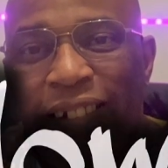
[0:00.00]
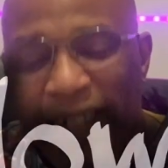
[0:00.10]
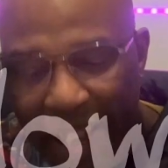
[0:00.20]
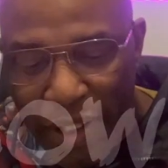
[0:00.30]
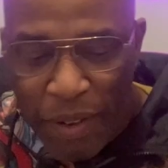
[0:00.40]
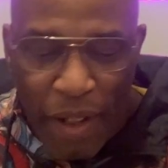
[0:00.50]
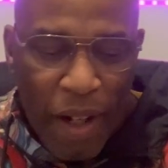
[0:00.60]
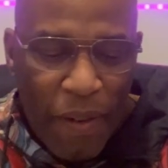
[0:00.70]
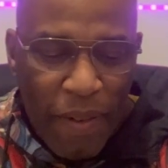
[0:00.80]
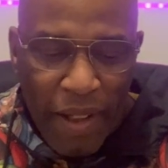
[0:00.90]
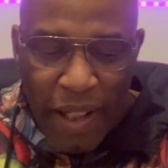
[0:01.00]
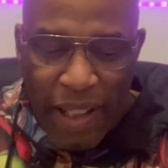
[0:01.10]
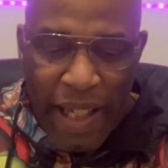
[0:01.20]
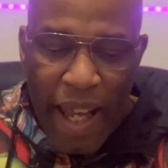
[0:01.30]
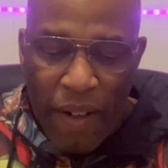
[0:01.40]
There you go.
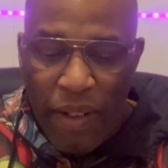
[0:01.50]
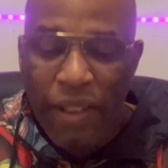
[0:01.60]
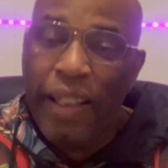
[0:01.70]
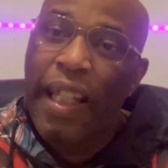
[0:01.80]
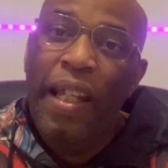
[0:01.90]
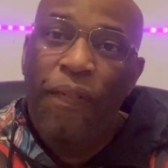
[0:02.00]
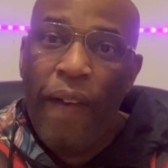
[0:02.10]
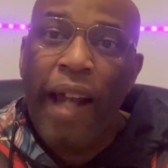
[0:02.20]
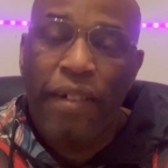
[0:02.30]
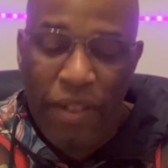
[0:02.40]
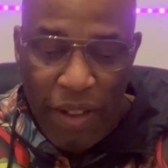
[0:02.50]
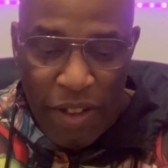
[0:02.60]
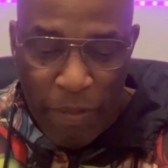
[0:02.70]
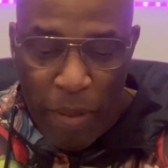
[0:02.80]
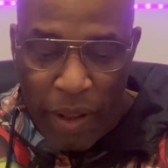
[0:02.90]
Now, the key factor to
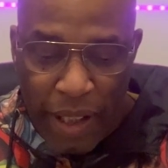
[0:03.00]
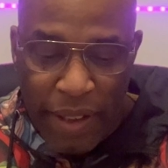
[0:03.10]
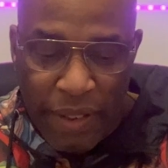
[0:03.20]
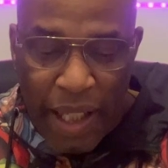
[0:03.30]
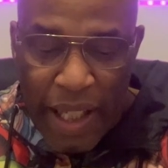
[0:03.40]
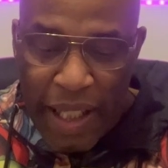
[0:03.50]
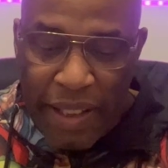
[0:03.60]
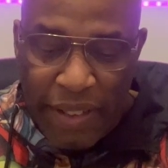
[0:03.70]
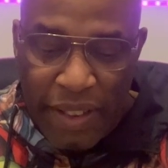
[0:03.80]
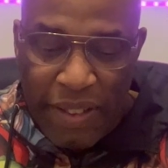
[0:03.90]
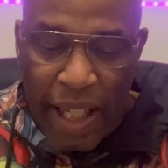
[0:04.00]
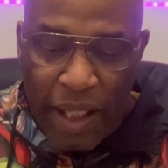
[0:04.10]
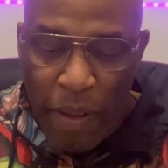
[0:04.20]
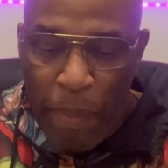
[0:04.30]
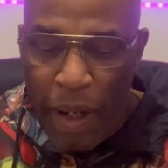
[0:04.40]
this book is it is the
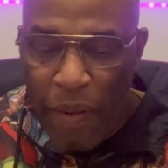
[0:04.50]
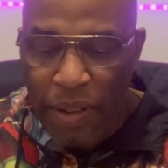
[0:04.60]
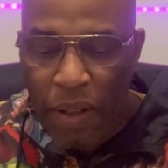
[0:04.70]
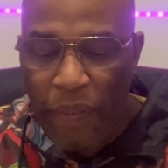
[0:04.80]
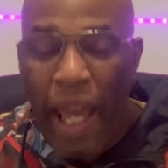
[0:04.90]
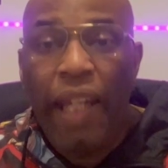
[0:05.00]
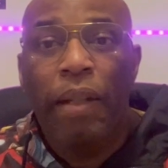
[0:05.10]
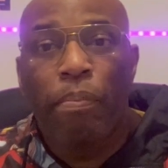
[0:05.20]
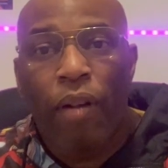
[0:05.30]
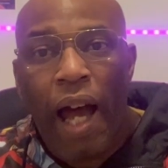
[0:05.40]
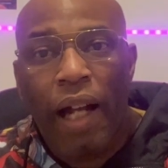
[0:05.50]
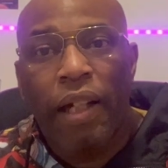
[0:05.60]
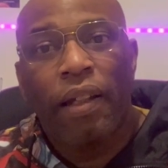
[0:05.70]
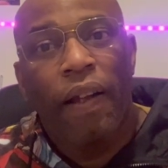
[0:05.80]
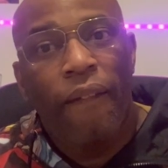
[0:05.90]
second appearance of Eddie Brock,
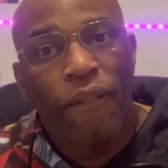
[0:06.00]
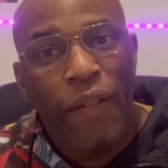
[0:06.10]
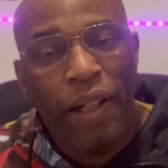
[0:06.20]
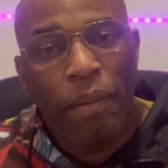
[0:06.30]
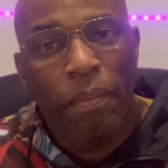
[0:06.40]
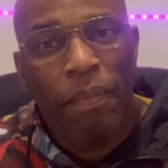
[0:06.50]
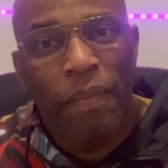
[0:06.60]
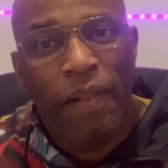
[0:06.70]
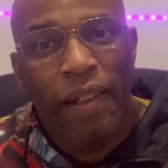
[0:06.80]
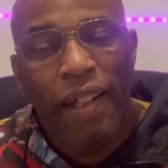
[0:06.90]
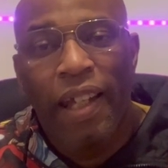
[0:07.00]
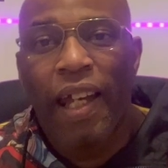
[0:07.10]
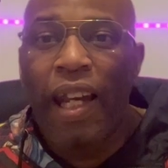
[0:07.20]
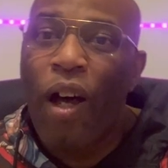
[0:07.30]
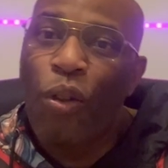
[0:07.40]
Venom.
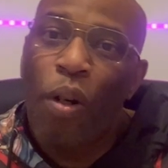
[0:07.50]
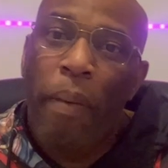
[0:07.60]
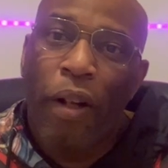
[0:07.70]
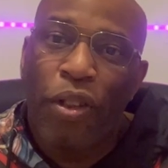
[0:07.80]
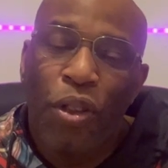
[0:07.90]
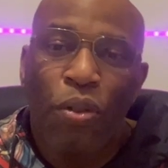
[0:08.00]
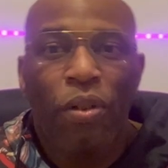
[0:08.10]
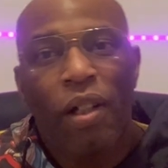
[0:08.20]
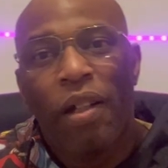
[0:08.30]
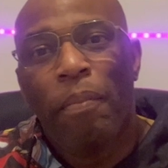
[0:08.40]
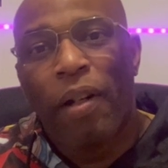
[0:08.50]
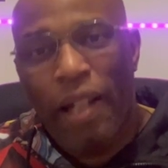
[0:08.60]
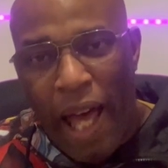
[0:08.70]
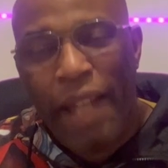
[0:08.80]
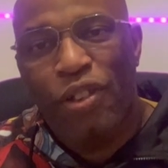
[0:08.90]
And I don't know about you, but
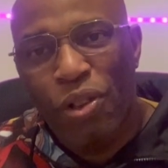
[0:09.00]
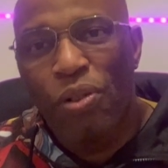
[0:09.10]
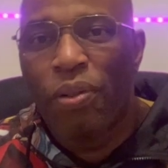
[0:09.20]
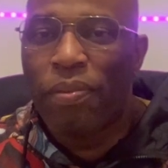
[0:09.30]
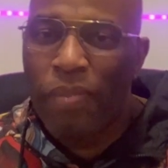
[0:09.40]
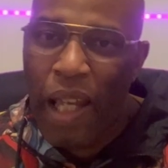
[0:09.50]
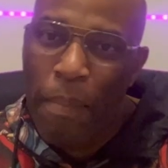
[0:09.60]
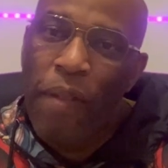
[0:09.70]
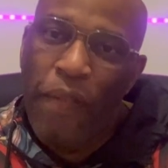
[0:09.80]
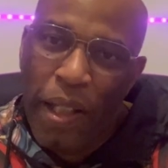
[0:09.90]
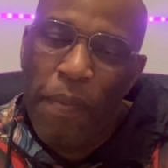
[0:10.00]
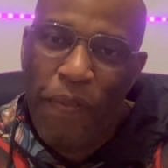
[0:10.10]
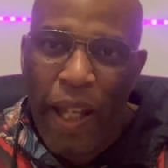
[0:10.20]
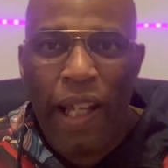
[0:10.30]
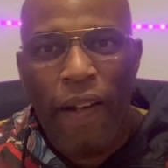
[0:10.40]
I too am a Venom
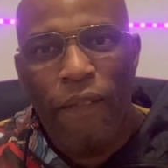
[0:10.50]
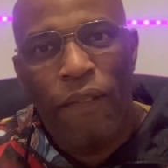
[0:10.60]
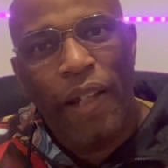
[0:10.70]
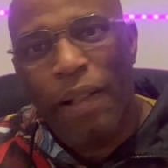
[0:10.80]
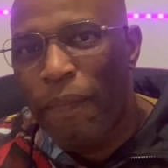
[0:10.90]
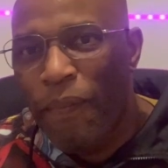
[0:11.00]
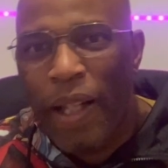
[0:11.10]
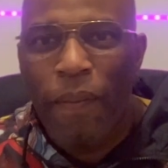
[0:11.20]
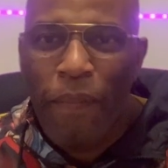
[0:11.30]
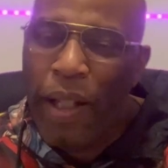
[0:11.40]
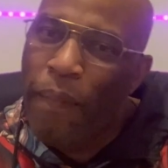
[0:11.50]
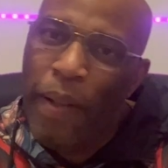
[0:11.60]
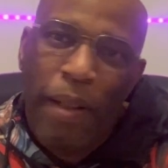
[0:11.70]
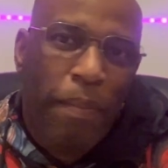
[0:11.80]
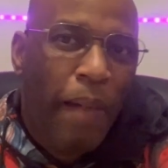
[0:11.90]
fan. Venom, Venom, Venom,
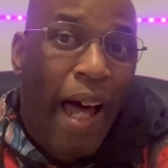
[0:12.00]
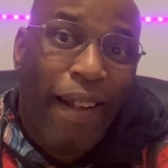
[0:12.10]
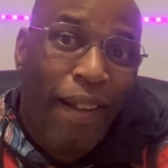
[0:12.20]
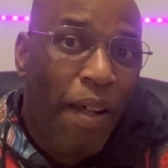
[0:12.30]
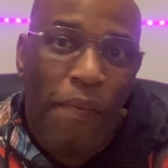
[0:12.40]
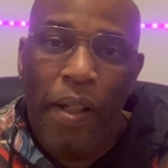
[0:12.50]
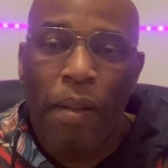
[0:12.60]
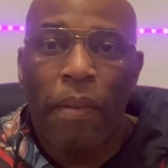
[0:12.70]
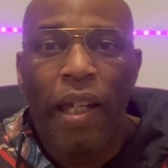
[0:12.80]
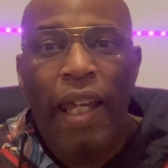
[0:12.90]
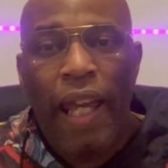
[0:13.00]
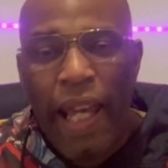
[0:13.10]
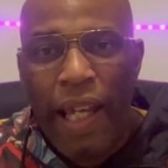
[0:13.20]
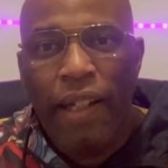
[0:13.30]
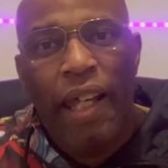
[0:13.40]
Venom. I love Venom.
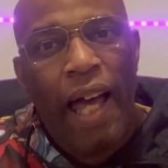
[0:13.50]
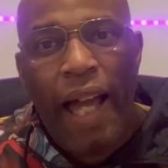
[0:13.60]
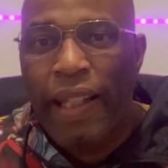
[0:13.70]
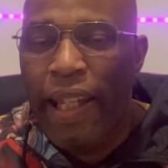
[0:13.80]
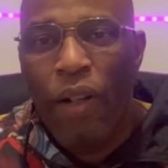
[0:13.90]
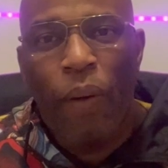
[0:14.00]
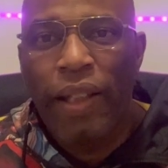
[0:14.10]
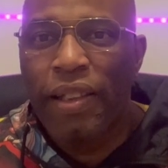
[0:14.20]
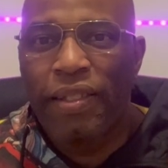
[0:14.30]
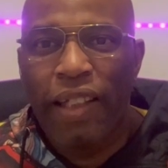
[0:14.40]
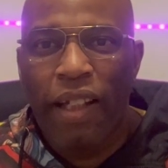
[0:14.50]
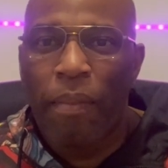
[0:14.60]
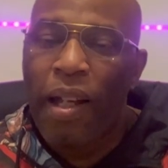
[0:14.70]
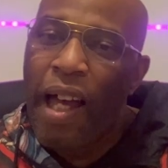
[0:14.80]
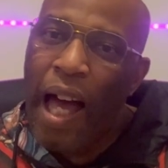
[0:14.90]
And I can't wait to see him.
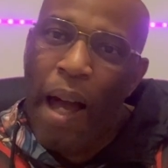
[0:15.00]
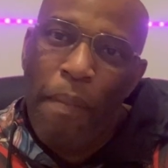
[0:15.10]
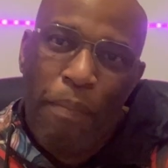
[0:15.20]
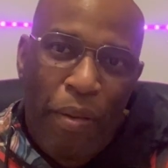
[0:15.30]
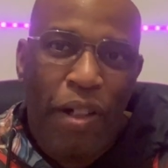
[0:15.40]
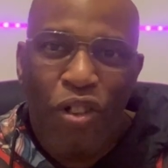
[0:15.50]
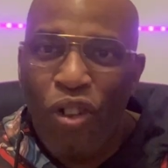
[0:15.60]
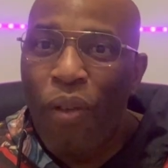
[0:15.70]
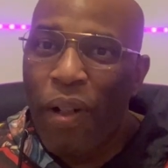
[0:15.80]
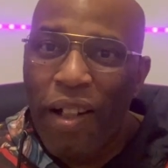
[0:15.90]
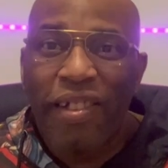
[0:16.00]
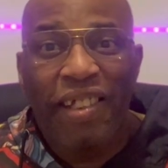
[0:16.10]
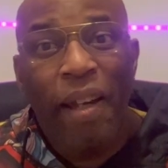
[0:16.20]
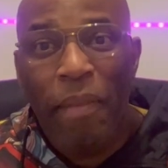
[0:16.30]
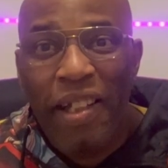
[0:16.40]
I'm pretty sure we're going to
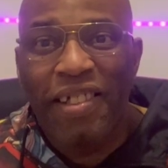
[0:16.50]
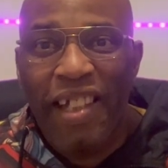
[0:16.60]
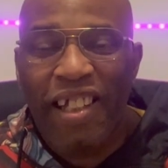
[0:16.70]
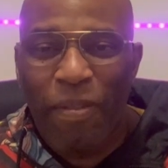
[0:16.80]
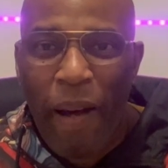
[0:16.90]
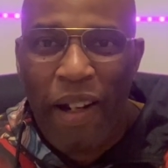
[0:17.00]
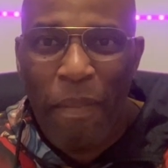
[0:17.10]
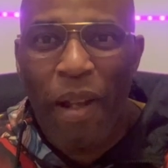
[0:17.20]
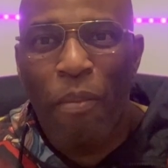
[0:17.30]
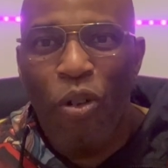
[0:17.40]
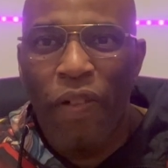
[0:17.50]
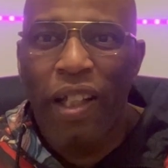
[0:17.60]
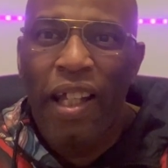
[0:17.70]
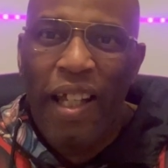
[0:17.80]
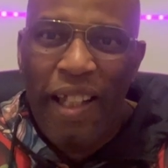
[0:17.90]
see him in his next Spider-Man
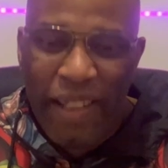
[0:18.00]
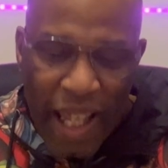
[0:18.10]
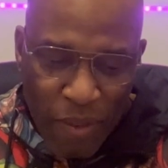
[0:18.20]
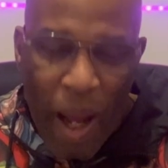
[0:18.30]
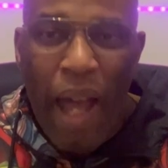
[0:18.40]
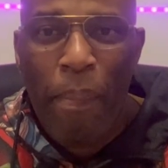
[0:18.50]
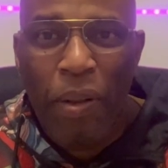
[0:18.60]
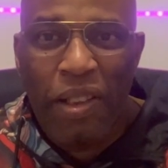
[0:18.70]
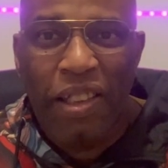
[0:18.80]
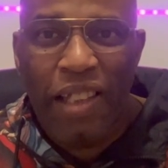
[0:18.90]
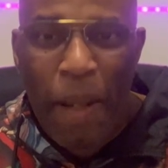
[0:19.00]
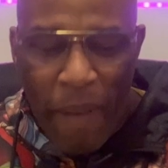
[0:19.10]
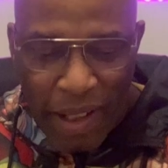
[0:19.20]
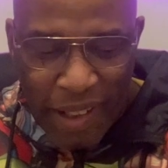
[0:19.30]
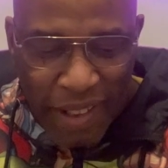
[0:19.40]
movie. That's why I put this on
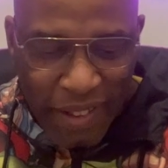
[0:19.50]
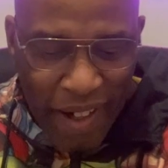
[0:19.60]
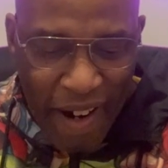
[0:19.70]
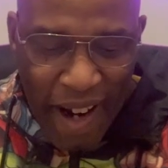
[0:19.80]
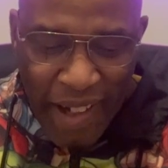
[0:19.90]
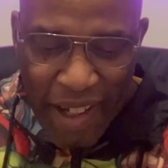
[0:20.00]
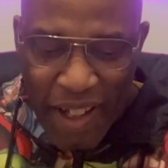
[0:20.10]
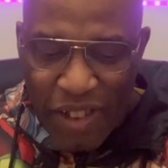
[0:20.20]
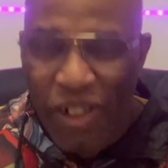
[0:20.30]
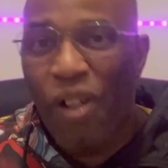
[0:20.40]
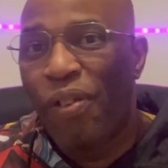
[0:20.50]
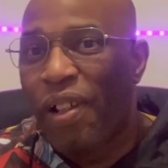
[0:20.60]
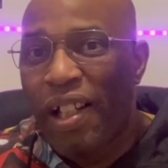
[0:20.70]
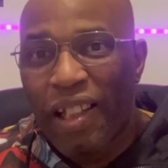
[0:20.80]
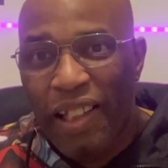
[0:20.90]
my list, all right? So
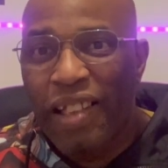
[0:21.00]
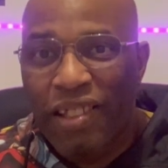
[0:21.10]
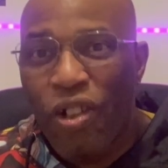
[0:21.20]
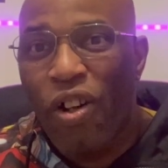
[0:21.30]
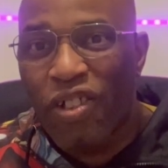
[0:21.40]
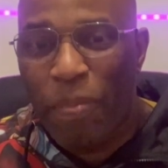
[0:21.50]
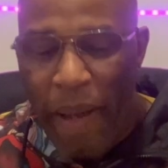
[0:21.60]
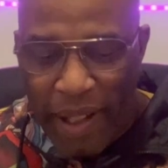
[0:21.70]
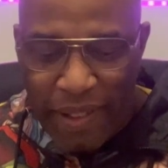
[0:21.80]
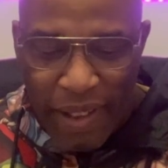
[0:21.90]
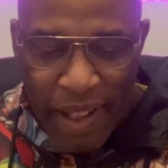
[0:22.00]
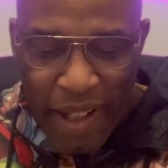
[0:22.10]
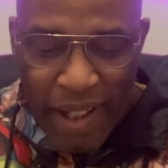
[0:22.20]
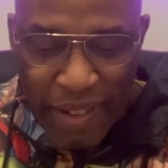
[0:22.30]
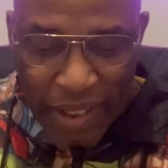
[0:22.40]
let's talk specs.
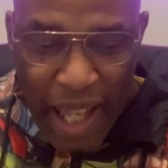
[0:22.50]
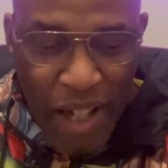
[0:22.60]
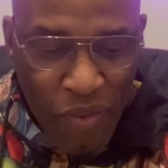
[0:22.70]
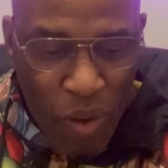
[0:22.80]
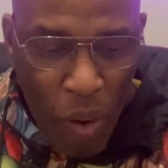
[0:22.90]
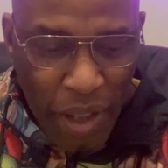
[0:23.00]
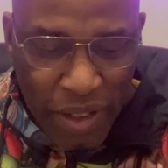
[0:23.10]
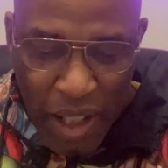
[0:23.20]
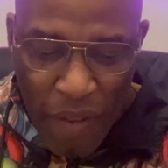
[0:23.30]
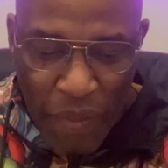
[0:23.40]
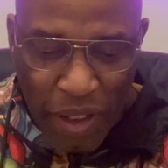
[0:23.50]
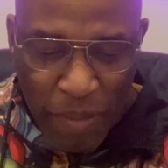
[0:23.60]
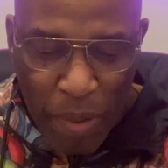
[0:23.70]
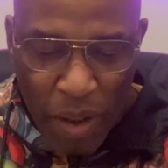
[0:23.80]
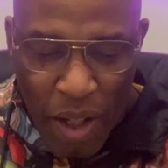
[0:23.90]
The last recorded sale for this
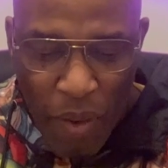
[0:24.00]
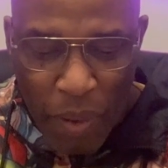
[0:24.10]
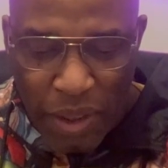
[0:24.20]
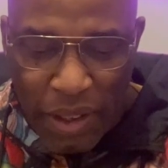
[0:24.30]
book was on